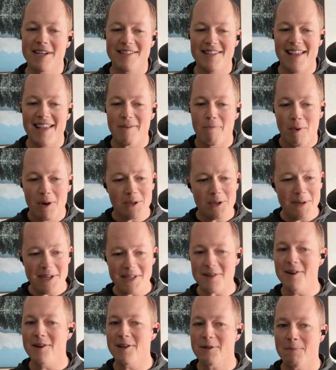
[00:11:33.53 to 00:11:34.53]
once we
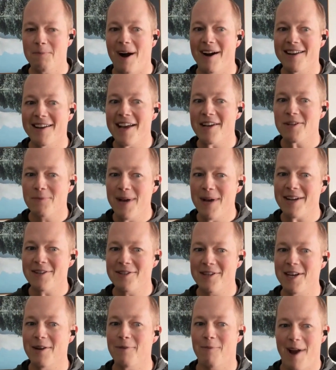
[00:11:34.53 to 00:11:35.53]
started this podcast, we actually
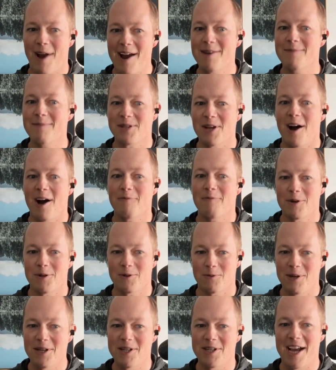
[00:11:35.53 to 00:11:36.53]
get random softwares
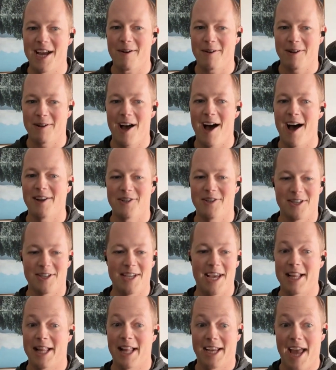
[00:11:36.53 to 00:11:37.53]
reaching out a lot, just
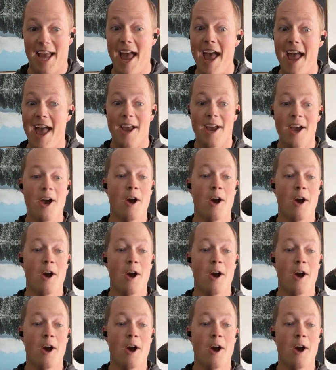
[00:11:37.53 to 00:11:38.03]
saying, hey,